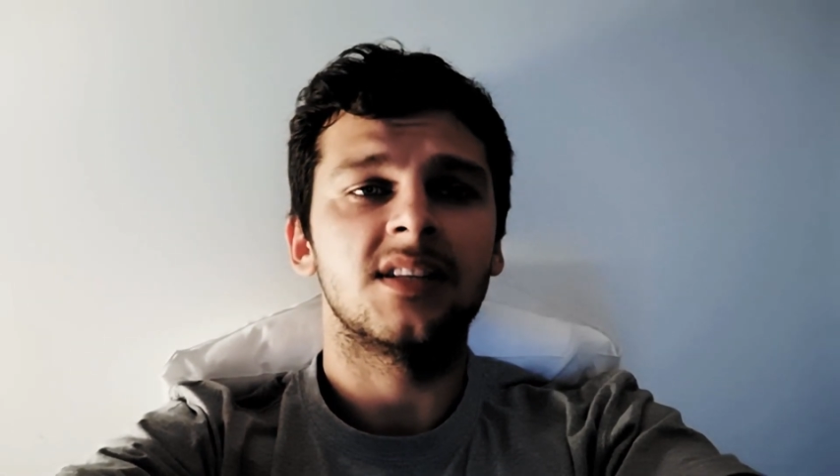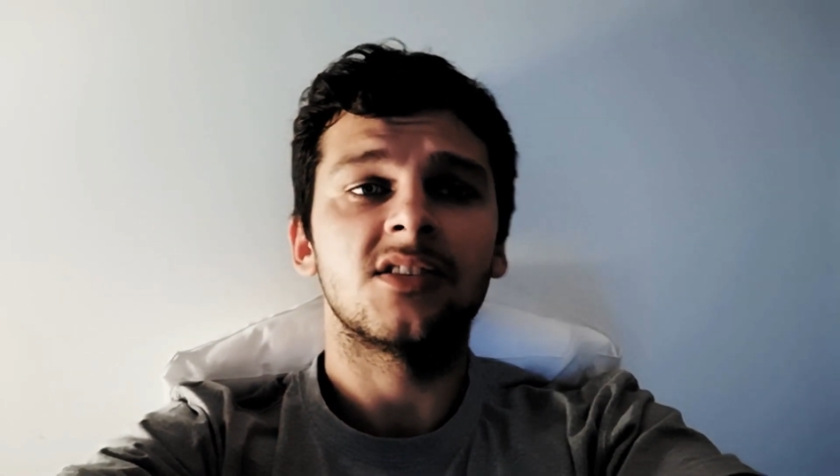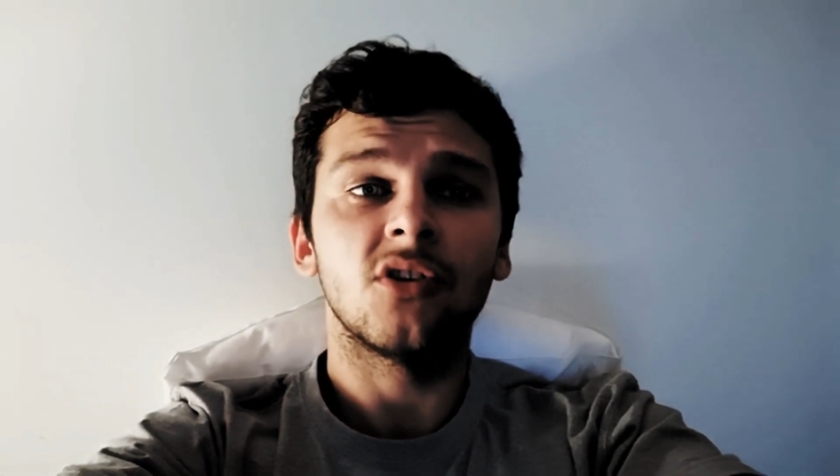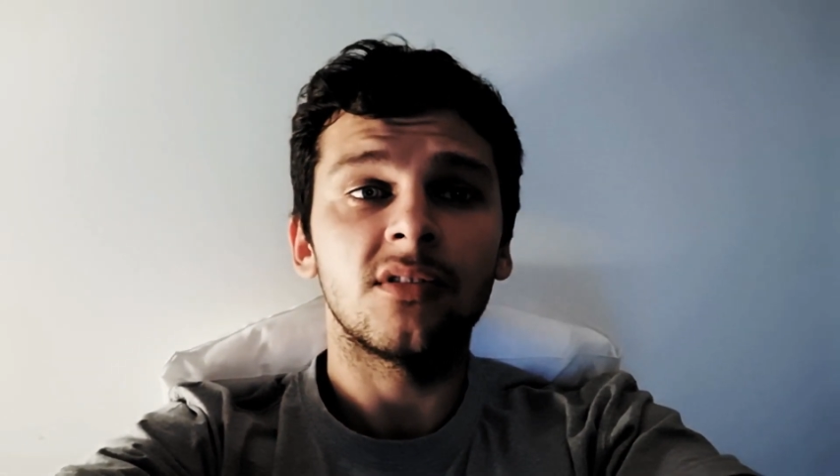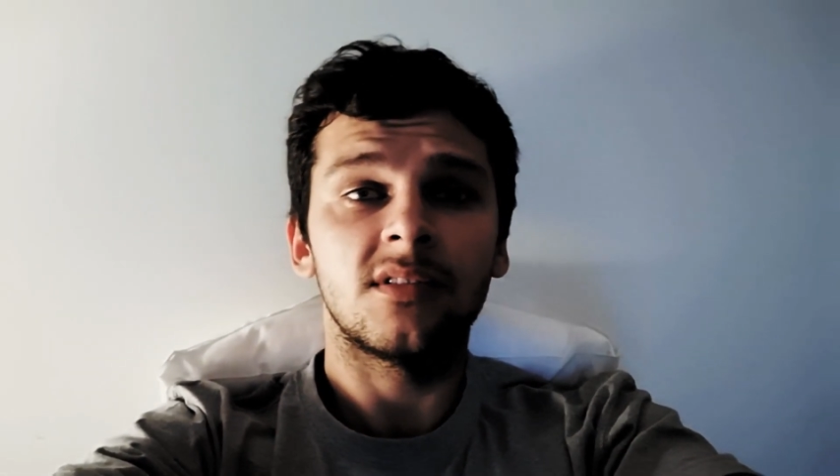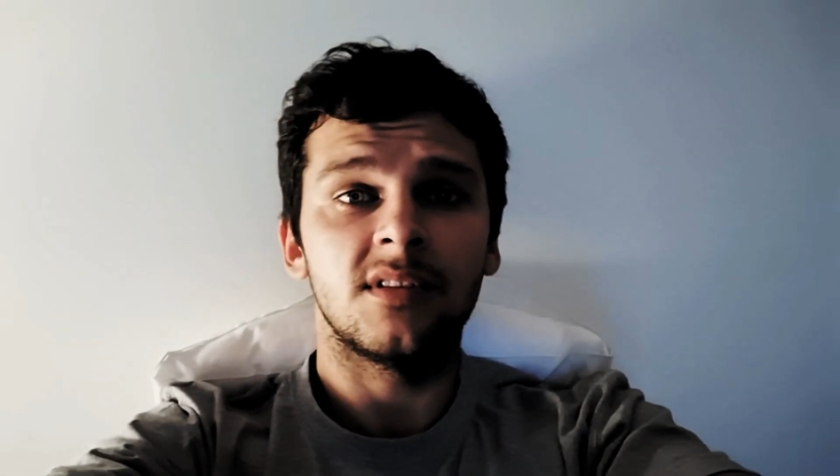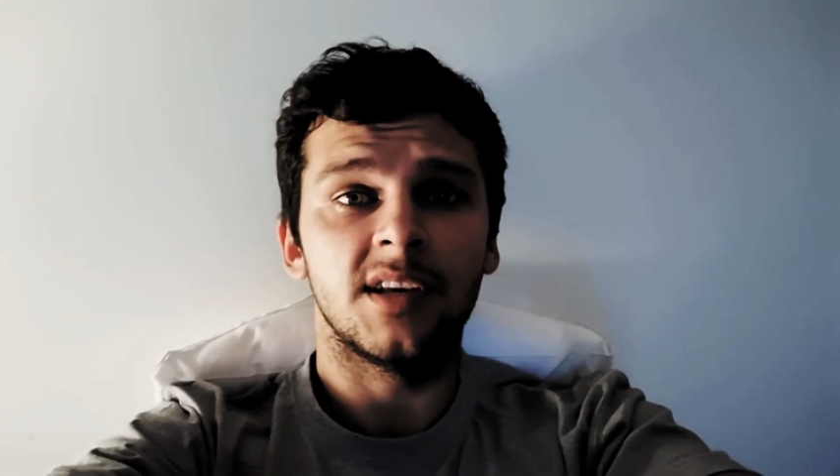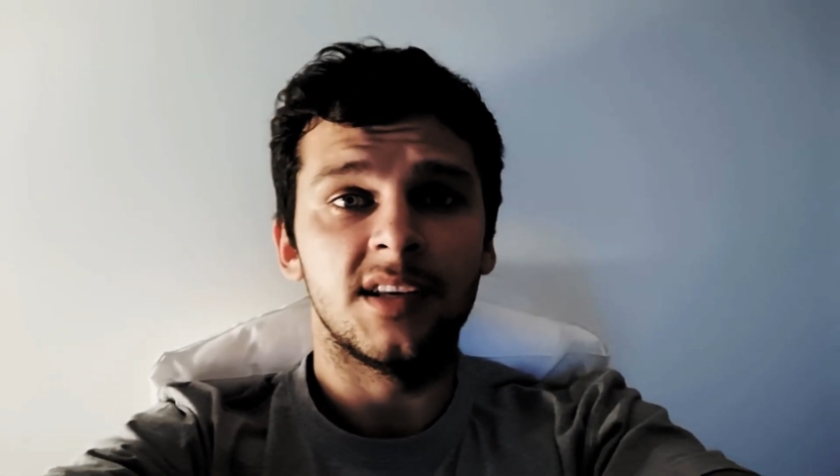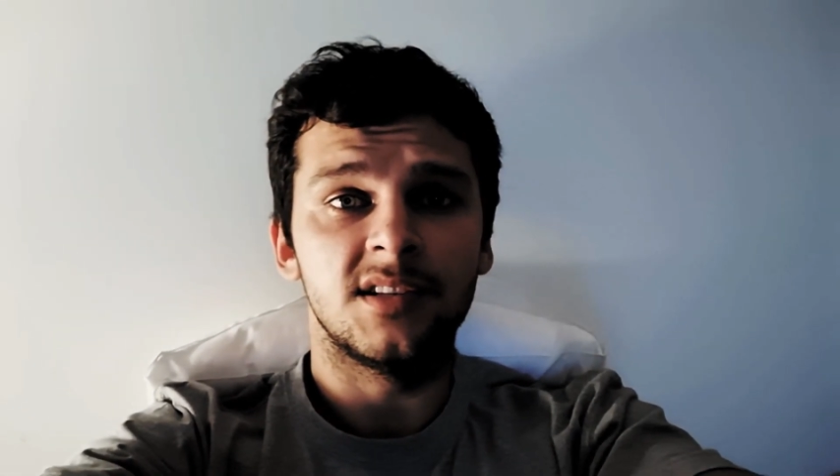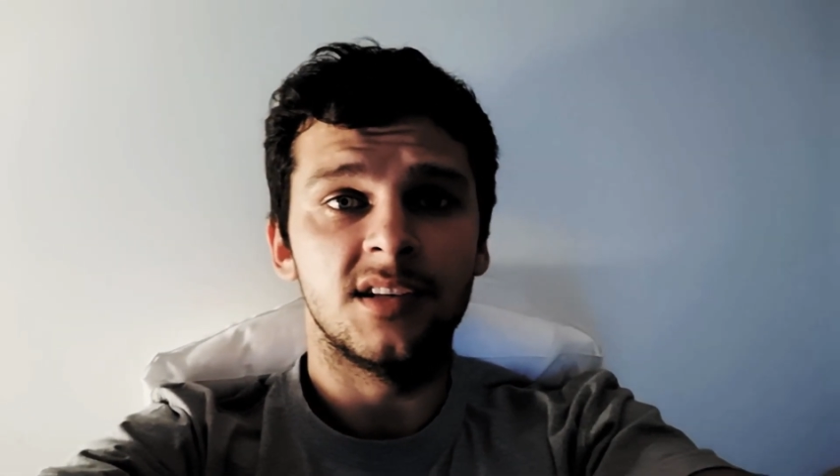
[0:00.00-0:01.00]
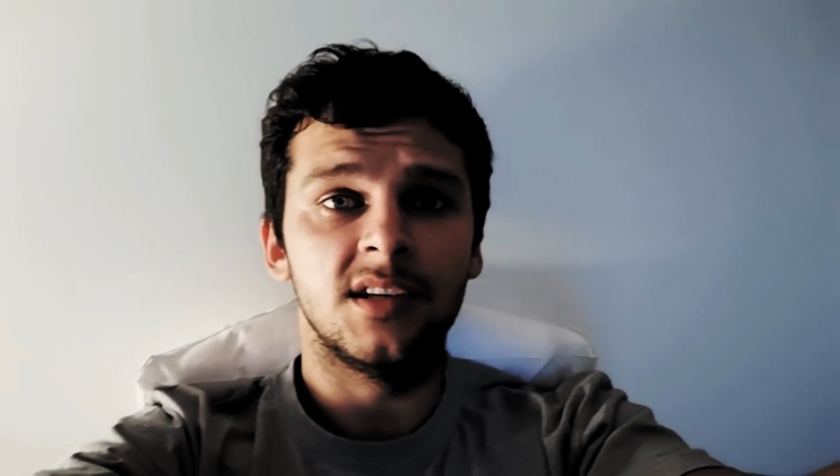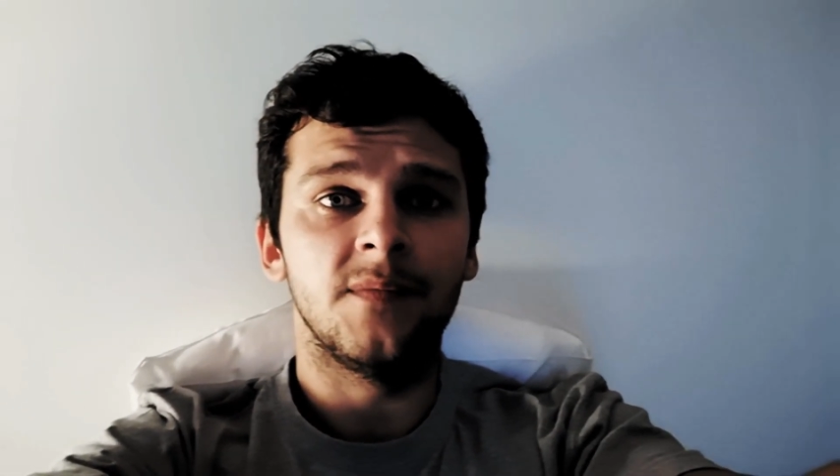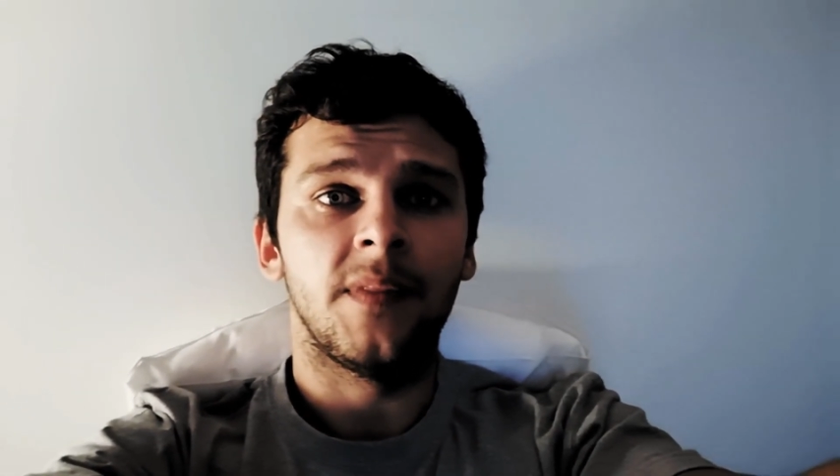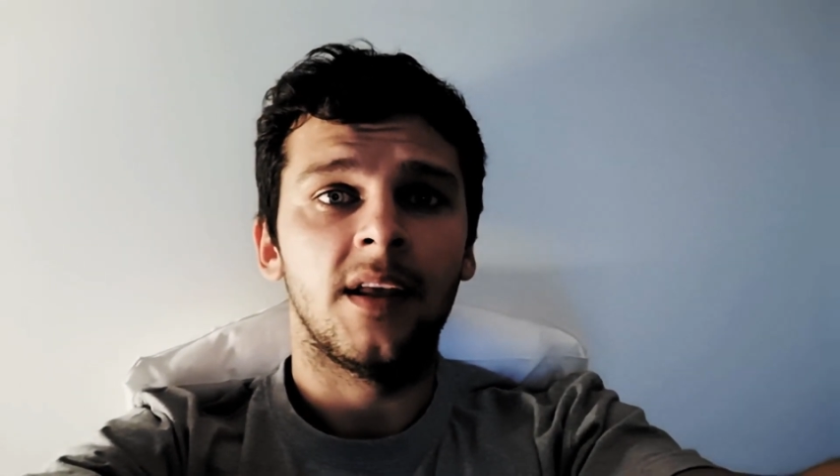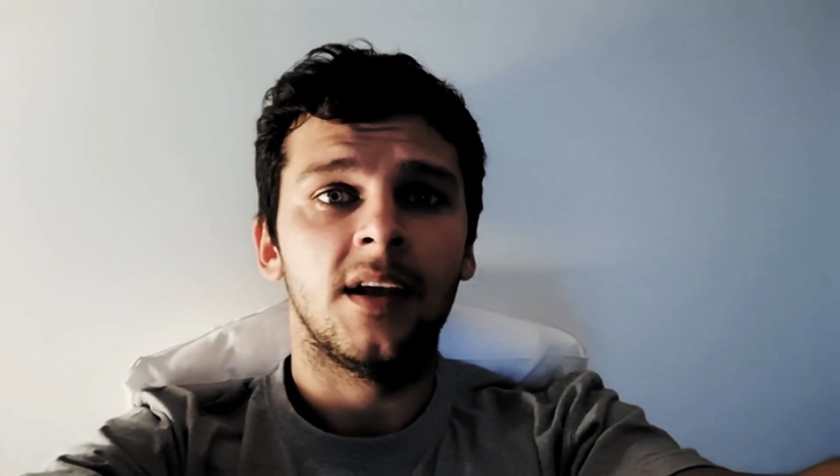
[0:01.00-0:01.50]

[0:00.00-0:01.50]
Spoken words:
It's not easy